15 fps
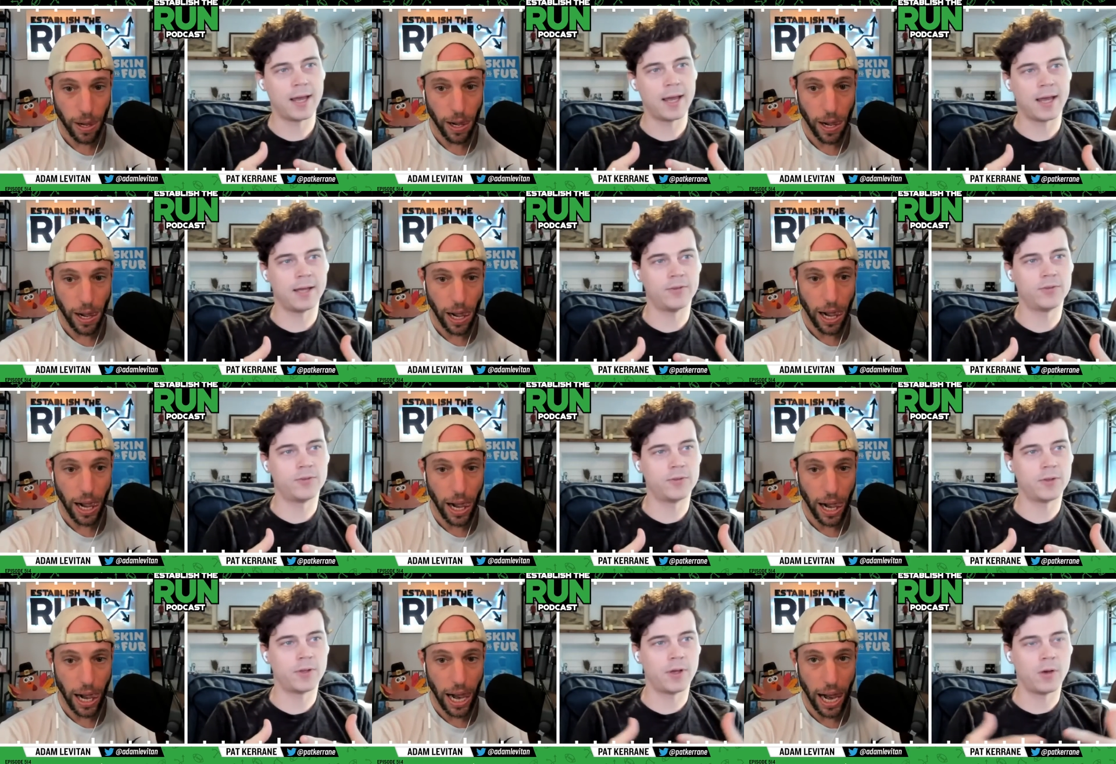Speaker 1: And
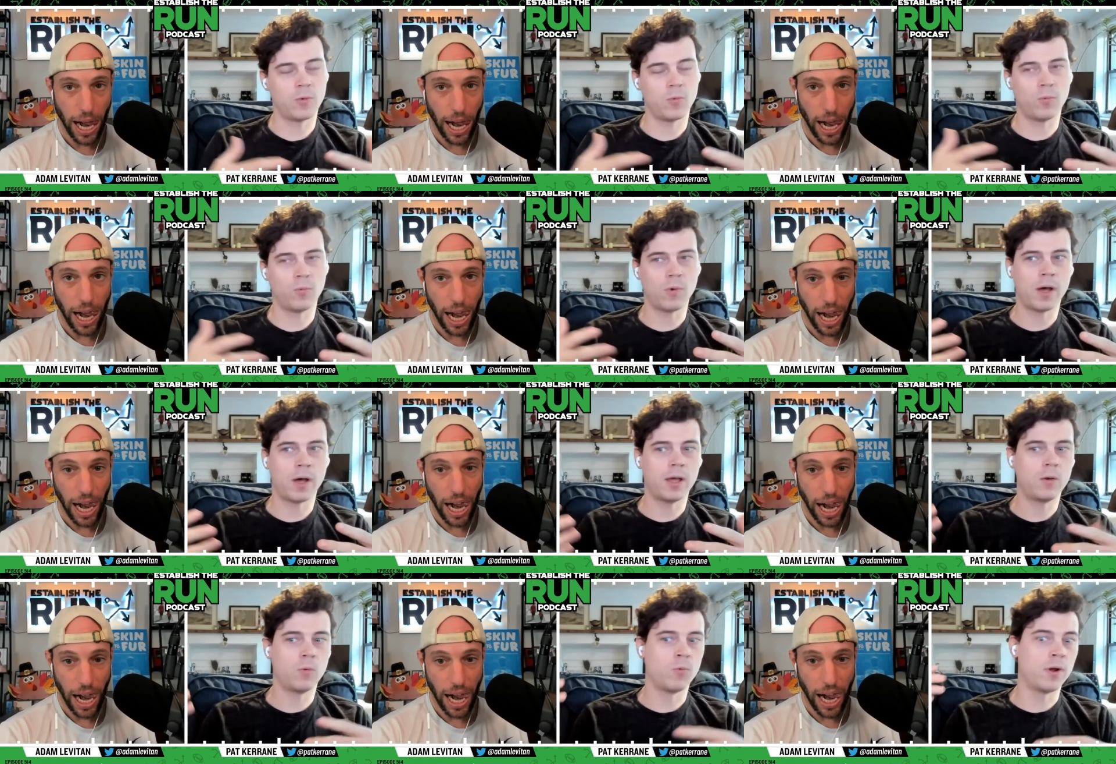
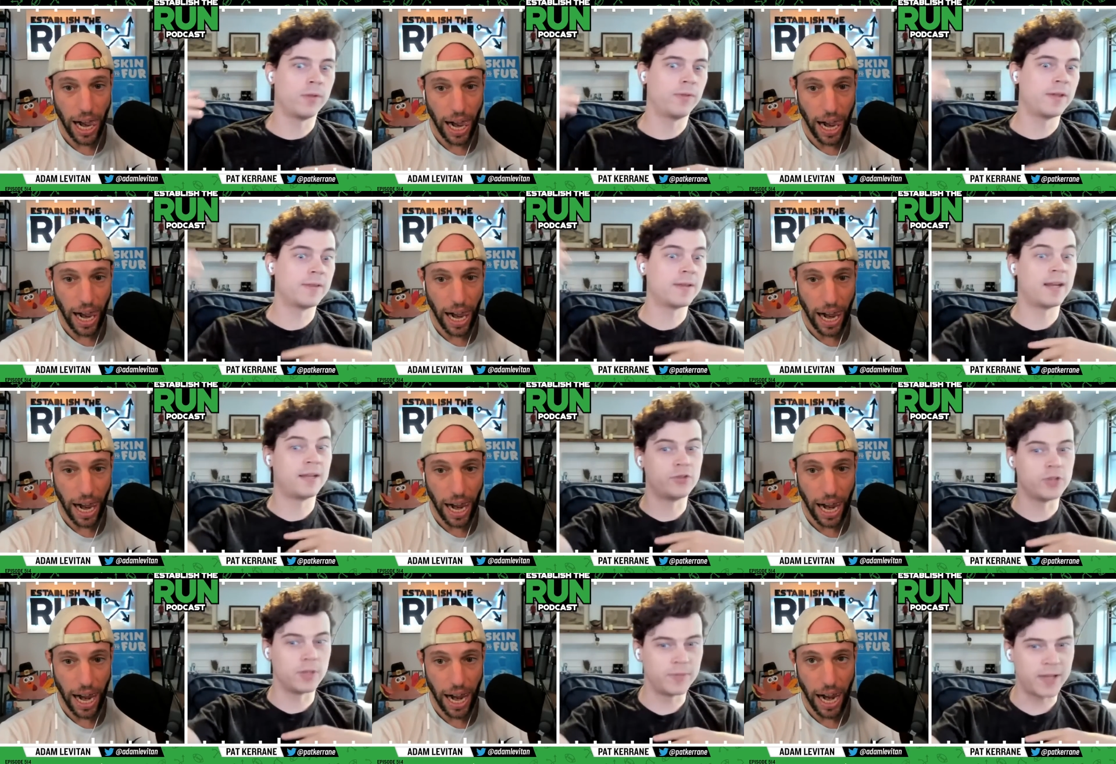one thing that
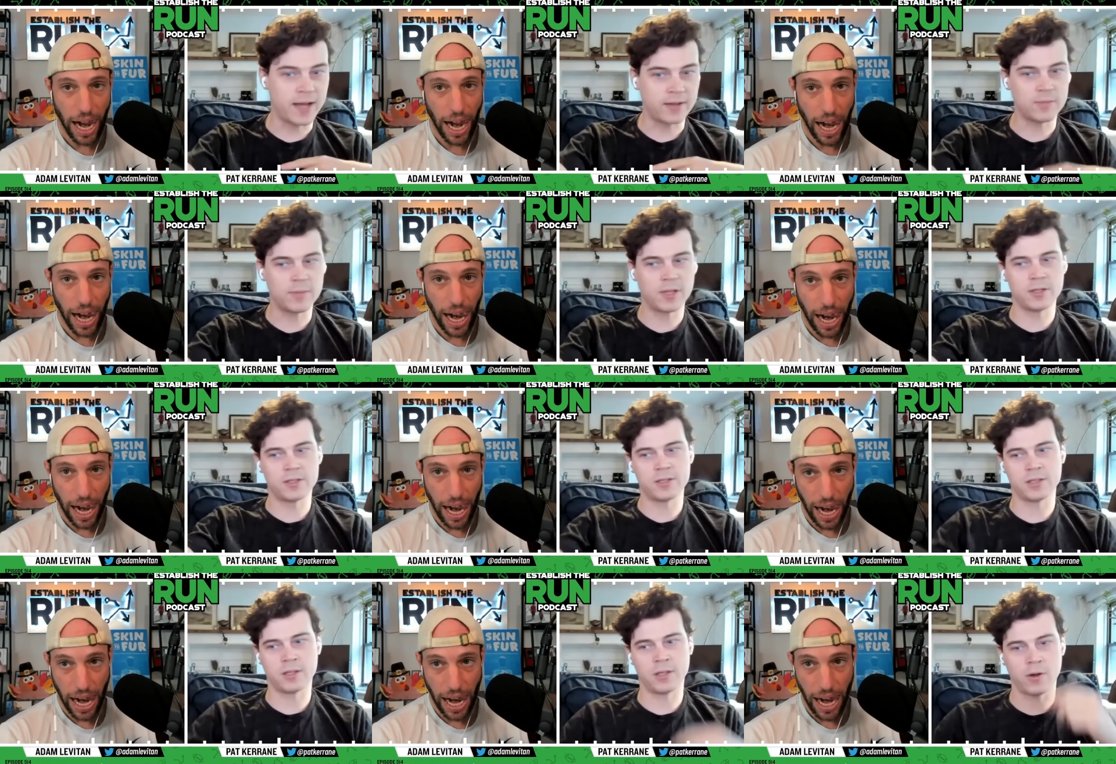had jumped out to me, and
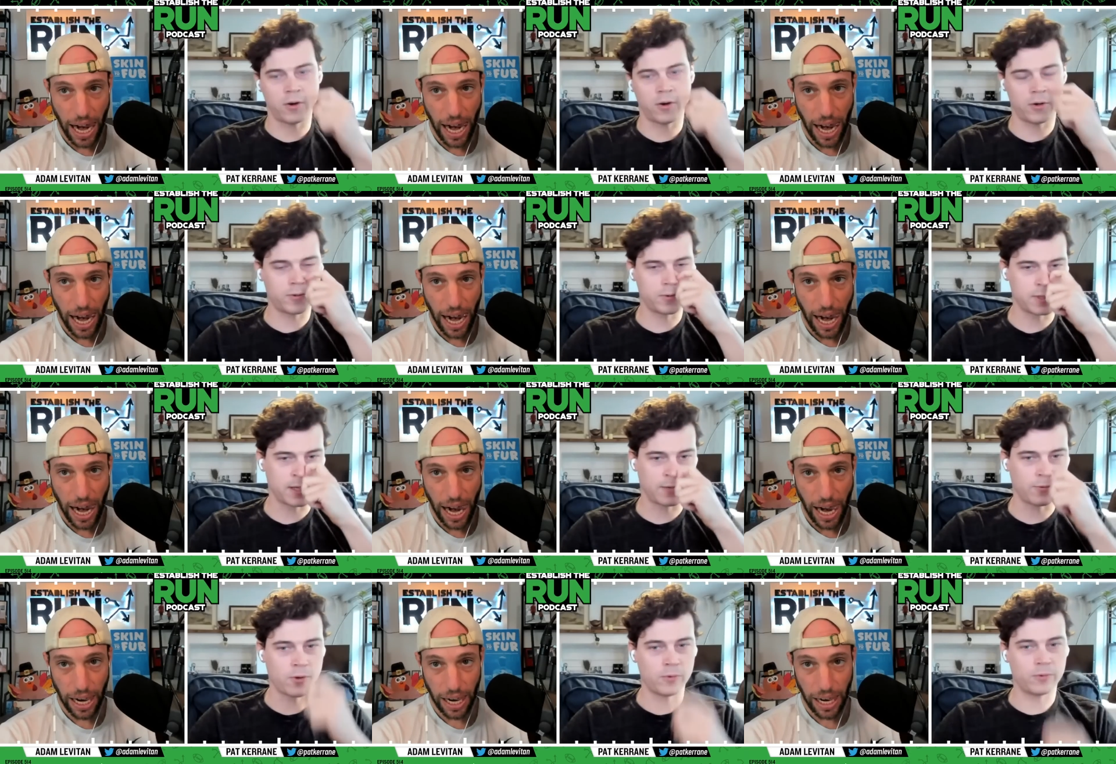this is in the articles
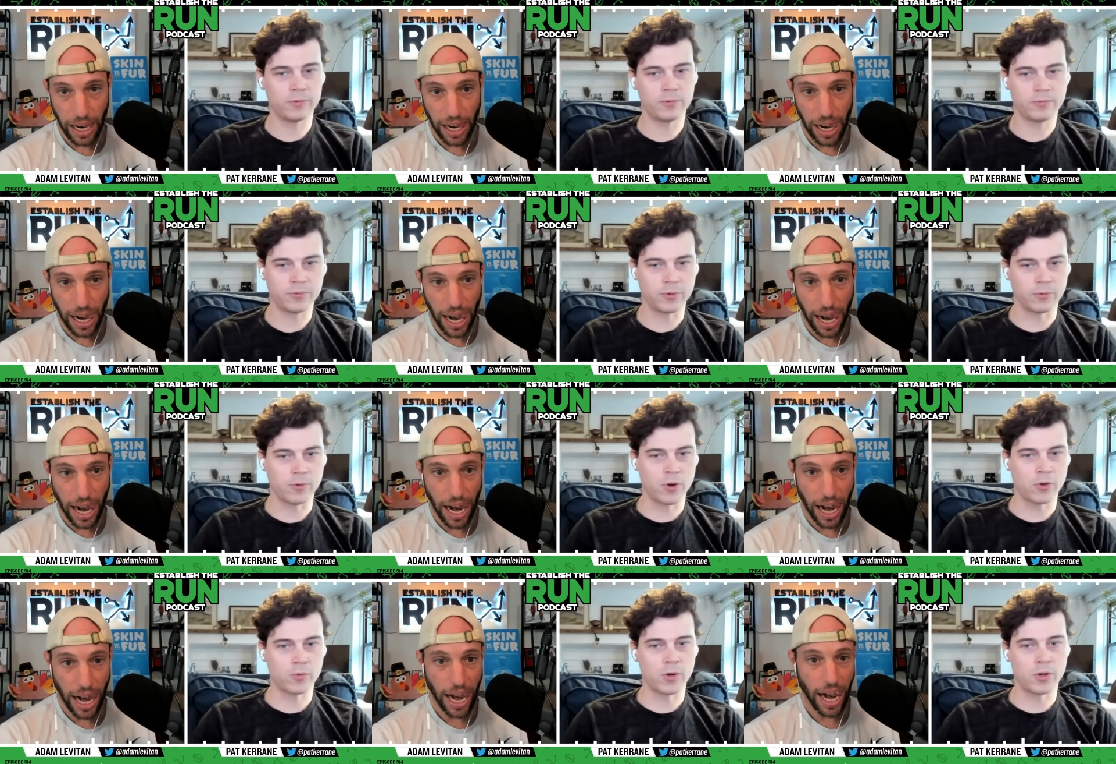that I wrote for
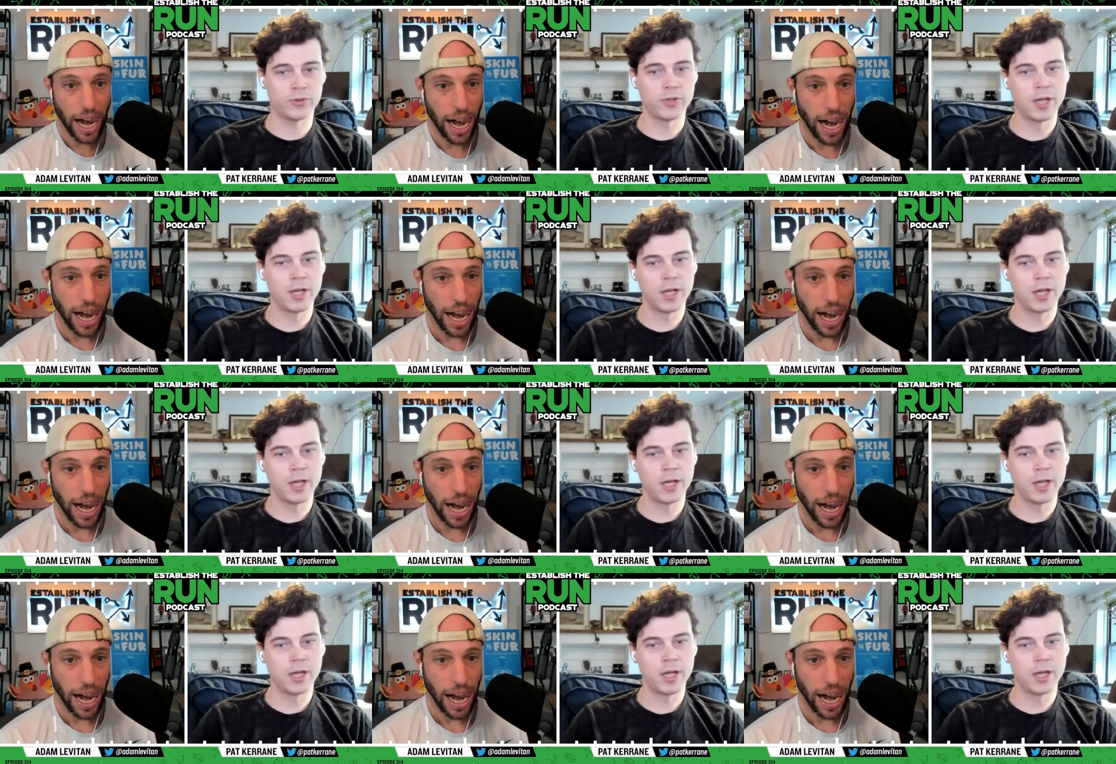Roto World,